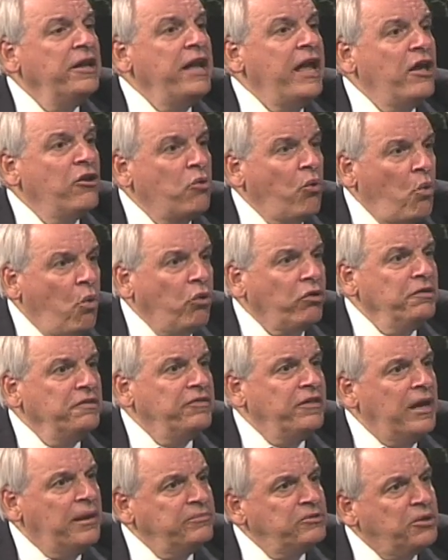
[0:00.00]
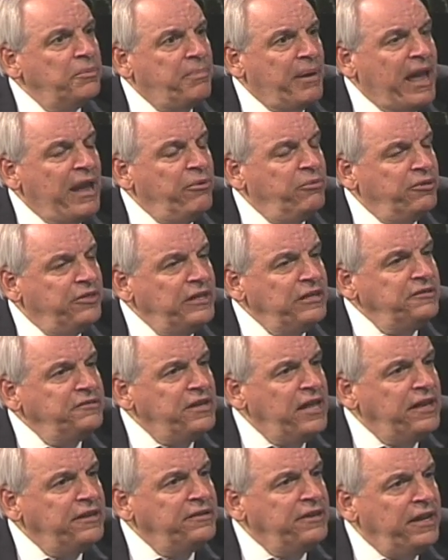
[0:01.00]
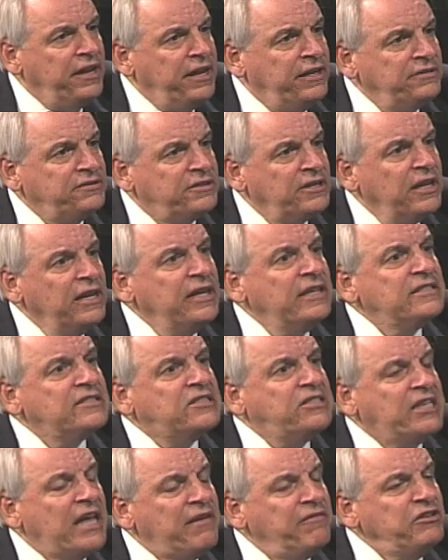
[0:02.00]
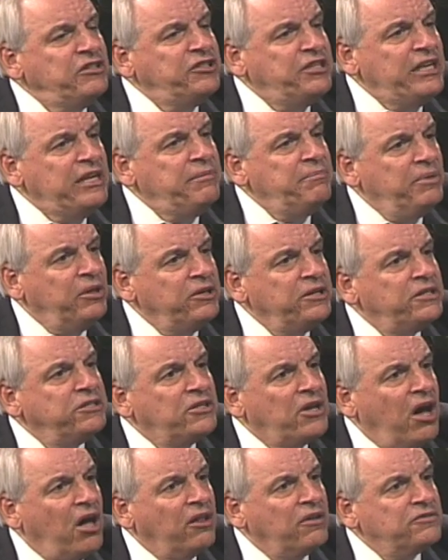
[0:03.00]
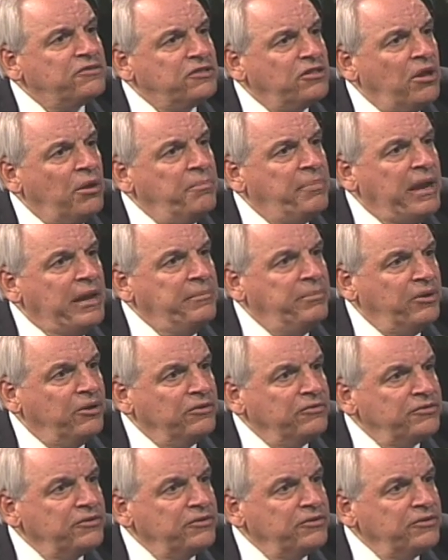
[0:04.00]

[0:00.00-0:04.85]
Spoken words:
and ordered them to pay within 10 days $17 million in unpaid bills.